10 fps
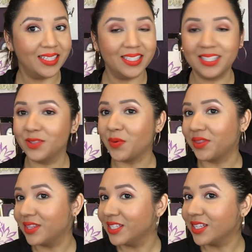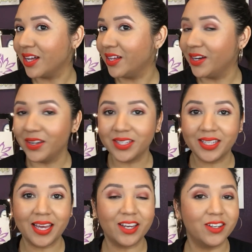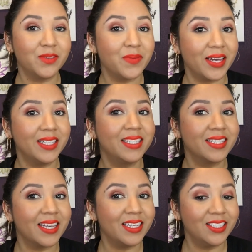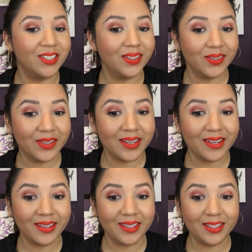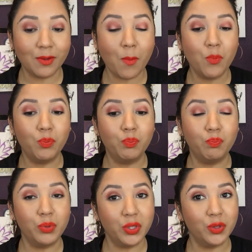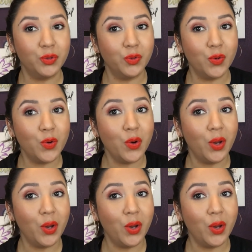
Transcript: This is what this color looks like on my skin tone. It is beautiful.